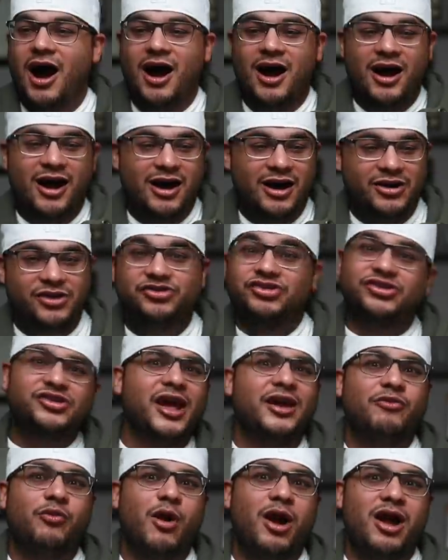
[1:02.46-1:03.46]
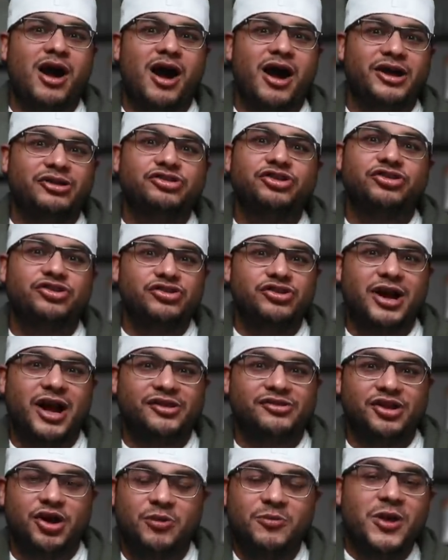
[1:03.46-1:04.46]
Uh, just FYI, just so you
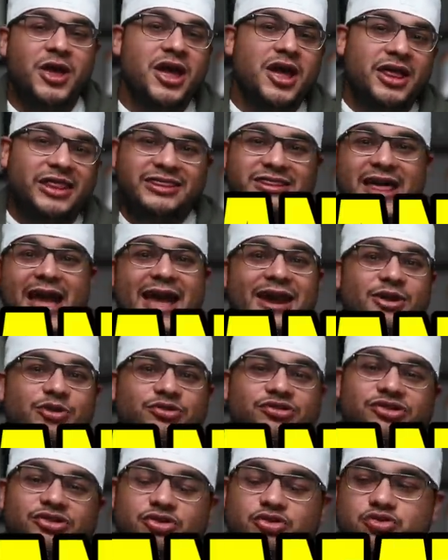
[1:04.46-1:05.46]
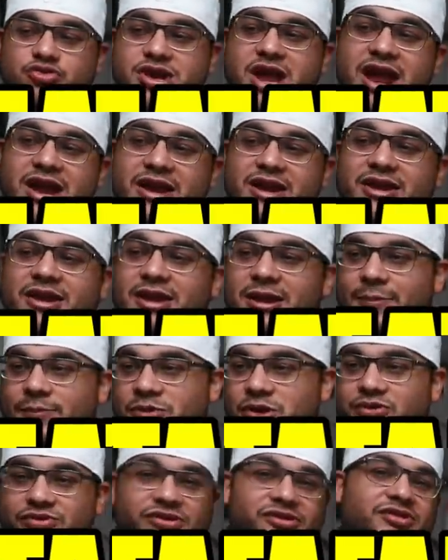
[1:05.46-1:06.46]
guys know, Thanos created
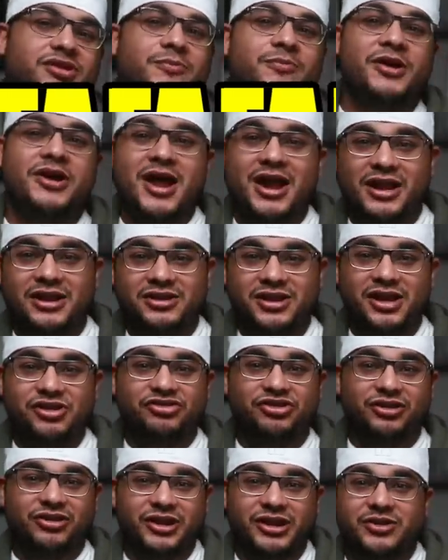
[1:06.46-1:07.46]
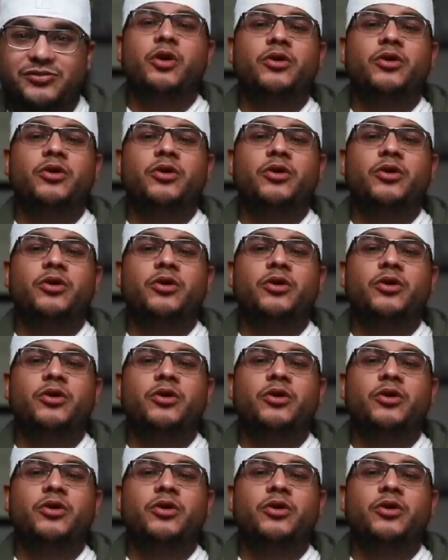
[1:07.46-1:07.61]
mutants, but not intentionally.